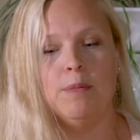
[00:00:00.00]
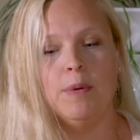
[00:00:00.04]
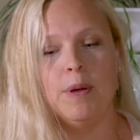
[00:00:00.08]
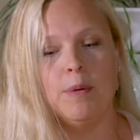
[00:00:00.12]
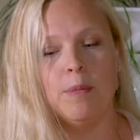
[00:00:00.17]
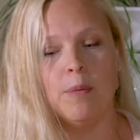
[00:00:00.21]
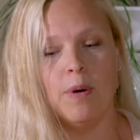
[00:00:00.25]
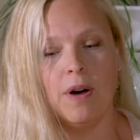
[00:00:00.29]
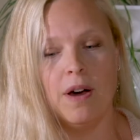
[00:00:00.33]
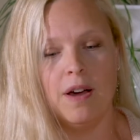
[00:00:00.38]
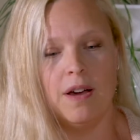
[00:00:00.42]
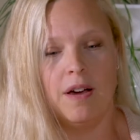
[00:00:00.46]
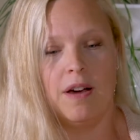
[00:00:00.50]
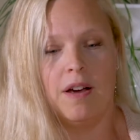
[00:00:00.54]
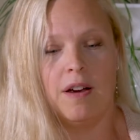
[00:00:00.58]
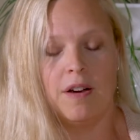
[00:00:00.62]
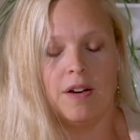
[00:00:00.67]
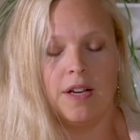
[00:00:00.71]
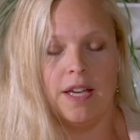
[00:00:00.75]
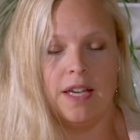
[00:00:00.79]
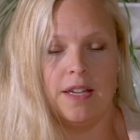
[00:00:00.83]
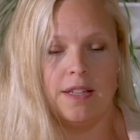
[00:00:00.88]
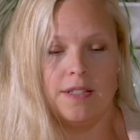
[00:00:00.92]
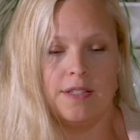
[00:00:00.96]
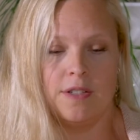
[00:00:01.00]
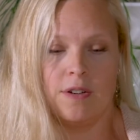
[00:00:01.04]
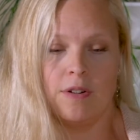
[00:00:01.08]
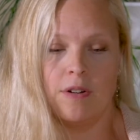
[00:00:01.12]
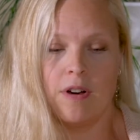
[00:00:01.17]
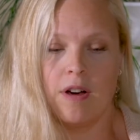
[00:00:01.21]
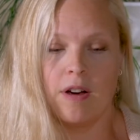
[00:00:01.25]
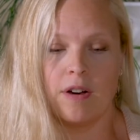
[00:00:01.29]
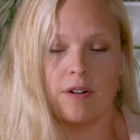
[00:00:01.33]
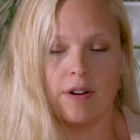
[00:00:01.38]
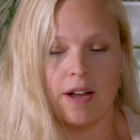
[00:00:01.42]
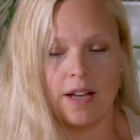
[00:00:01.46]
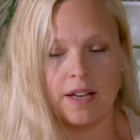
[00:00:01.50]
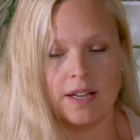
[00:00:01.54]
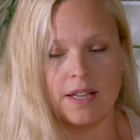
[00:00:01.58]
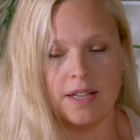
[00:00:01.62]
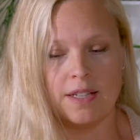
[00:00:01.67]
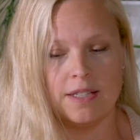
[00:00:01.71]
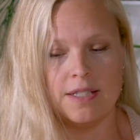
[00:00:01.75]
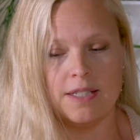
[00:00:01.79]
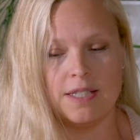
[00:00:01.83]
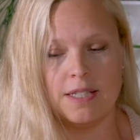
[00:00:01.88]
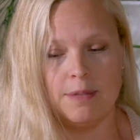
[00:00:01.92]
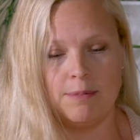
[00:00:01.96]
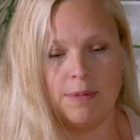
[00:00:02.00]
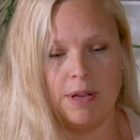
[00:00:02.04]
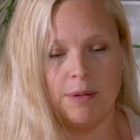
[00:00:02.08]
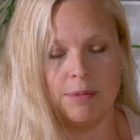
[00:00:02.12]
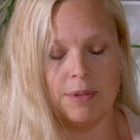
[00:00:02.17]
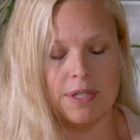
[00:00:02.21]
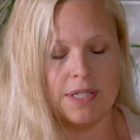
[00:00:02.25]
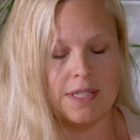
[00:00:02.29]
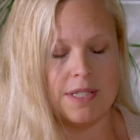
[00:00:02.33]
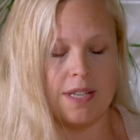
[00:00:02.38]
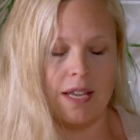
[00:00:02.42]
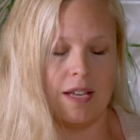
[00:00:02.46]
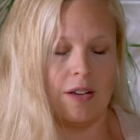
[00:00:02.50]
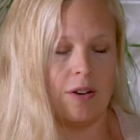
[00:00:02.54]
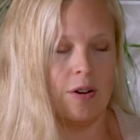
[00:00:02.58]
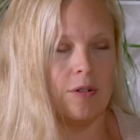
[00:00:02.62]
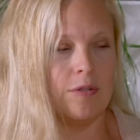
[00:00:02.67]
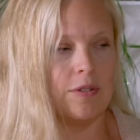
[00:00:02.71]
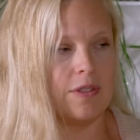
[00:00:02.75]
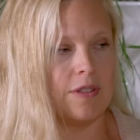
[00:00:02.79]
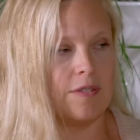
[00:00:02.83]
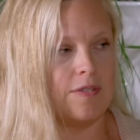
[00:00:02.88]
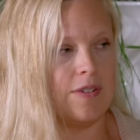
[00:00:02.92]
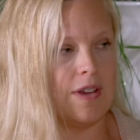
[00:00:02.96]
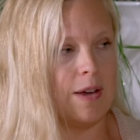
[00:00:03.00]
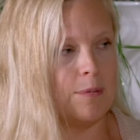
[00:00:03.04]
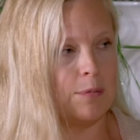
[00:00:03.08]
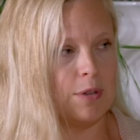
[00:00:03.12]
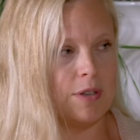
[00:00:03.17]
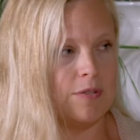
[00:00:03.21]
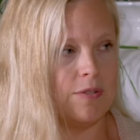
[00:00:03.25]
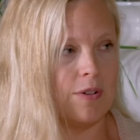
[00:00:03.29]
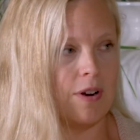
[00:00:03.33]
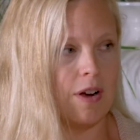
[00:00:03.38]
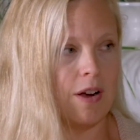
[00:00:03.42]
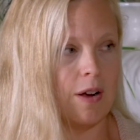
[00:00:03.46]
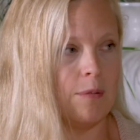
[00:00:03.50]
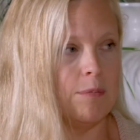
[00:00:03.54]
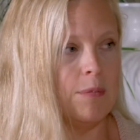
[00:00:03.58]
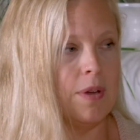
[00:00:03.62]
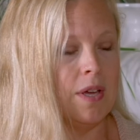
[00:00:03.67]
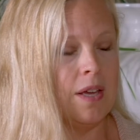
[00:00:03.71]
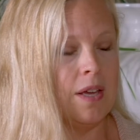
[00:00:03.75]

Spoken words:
We want our kids or our grandkids to be able to take over the family farm.